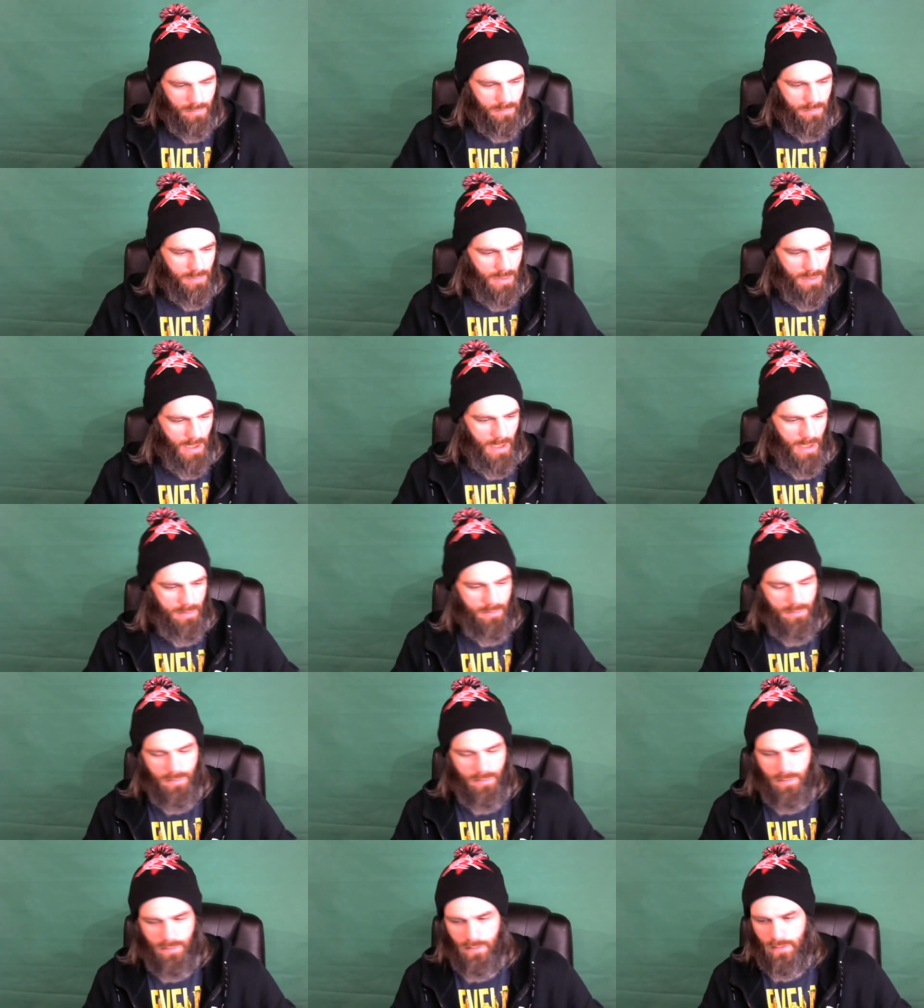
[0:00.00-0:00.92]
Okay?
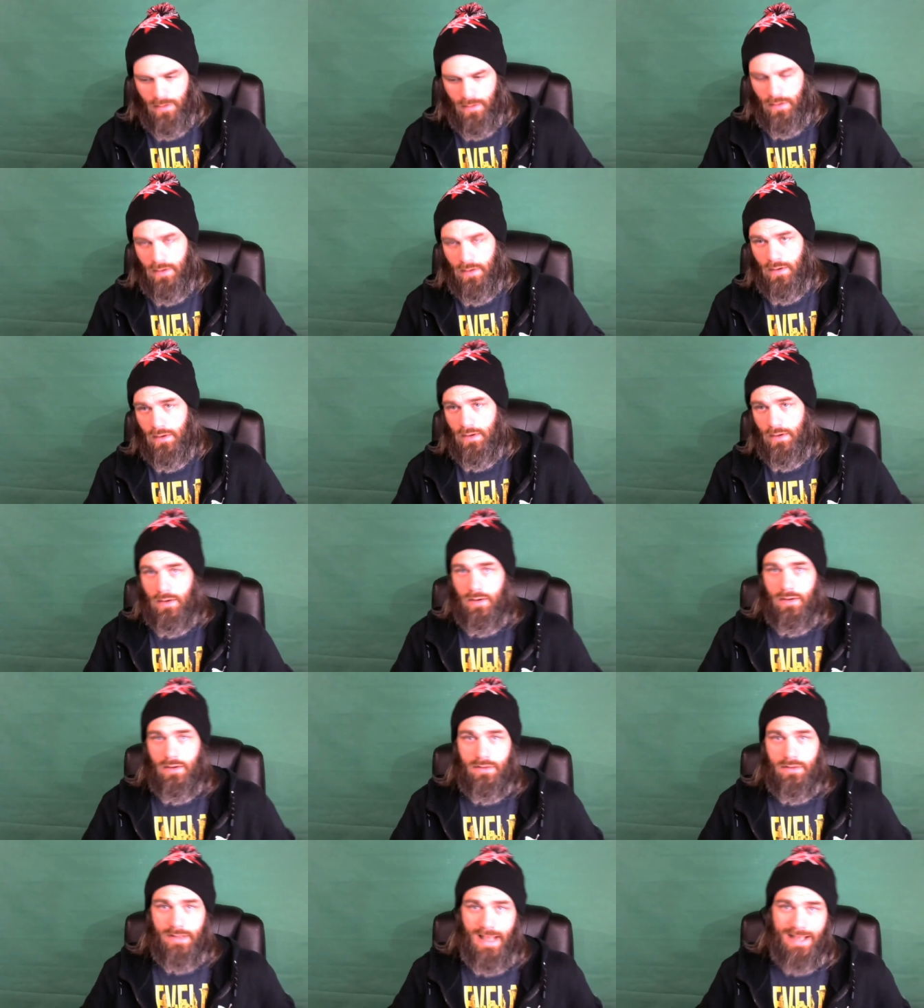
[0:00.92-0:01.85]

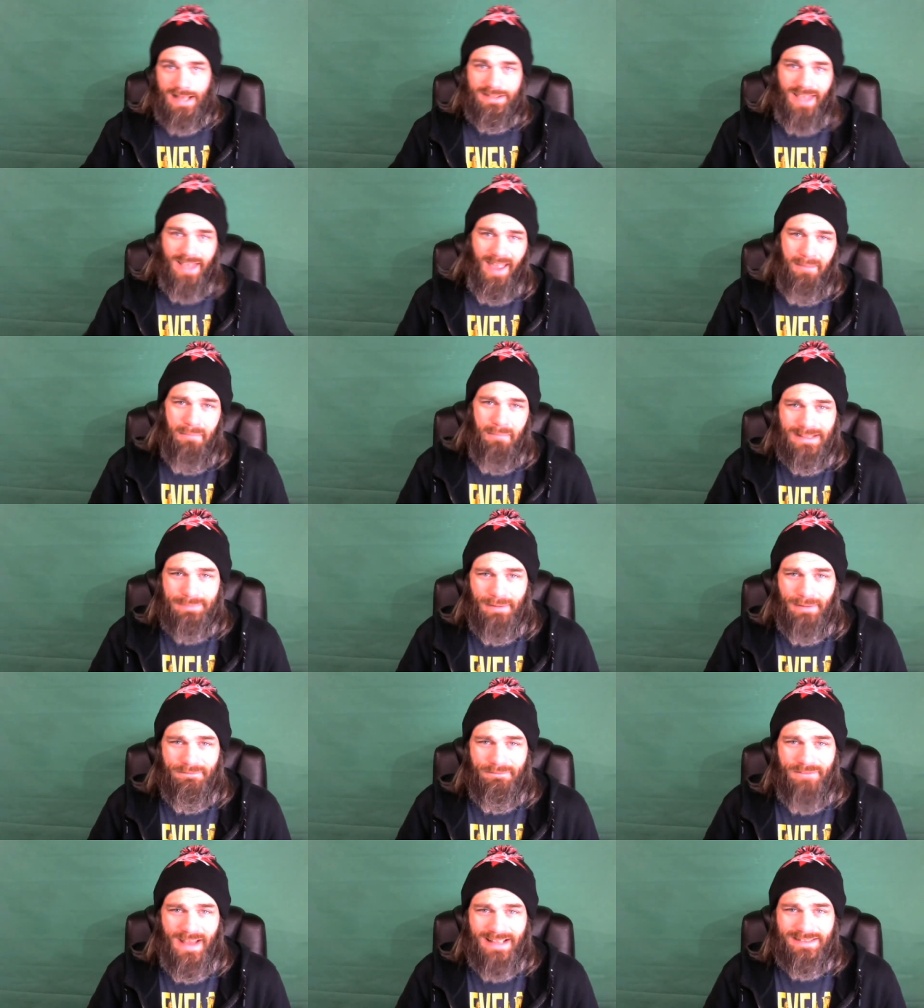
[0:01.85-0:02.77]
Dash cam makes my
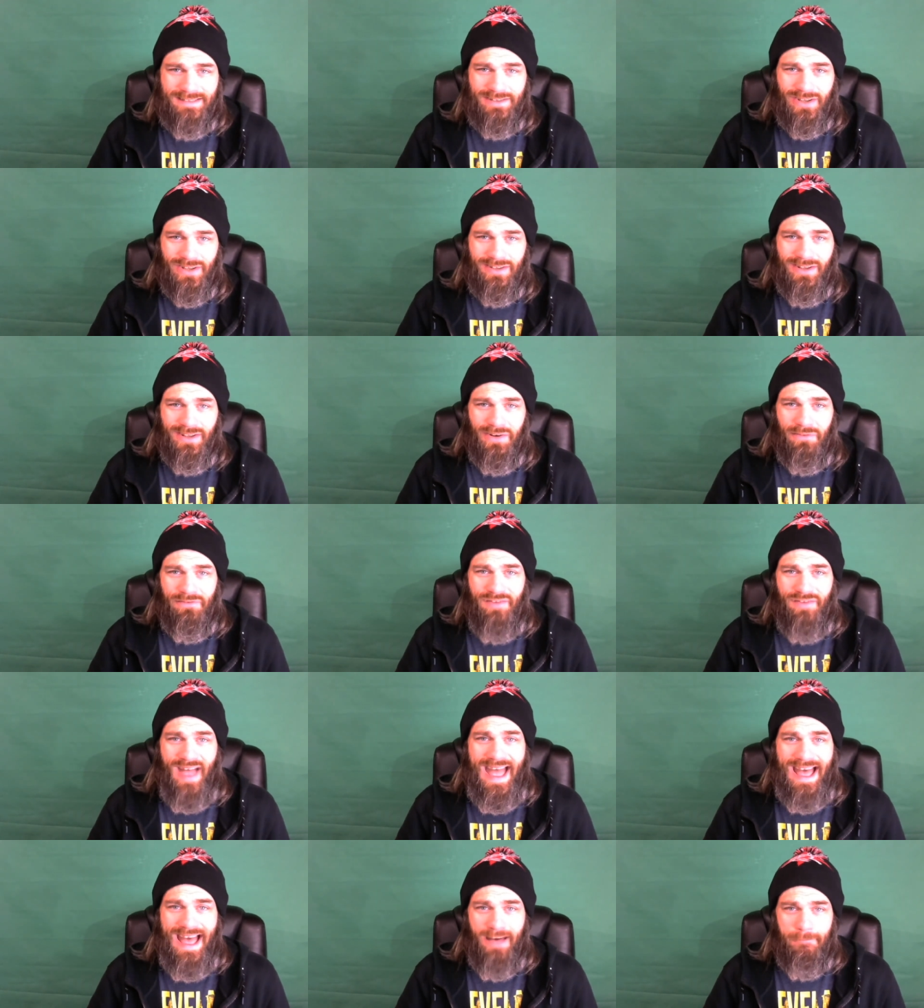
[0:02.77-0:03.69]
face look a little
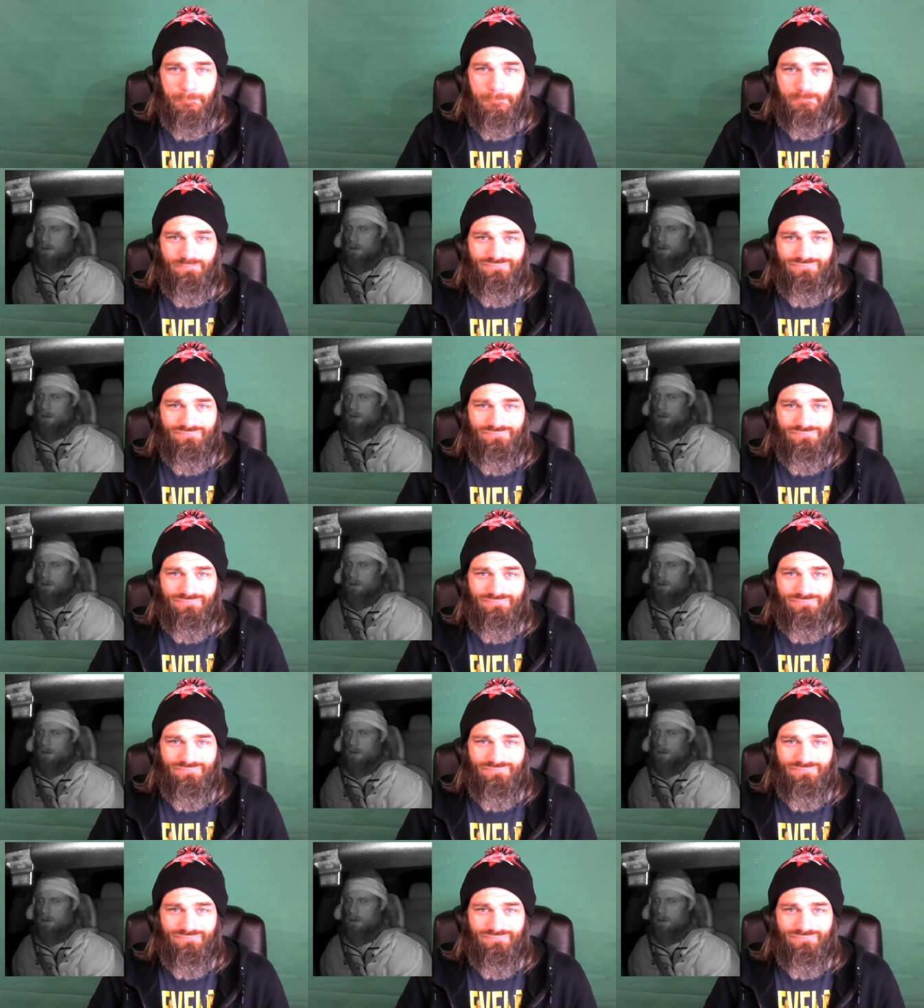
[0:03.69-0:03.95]
fat.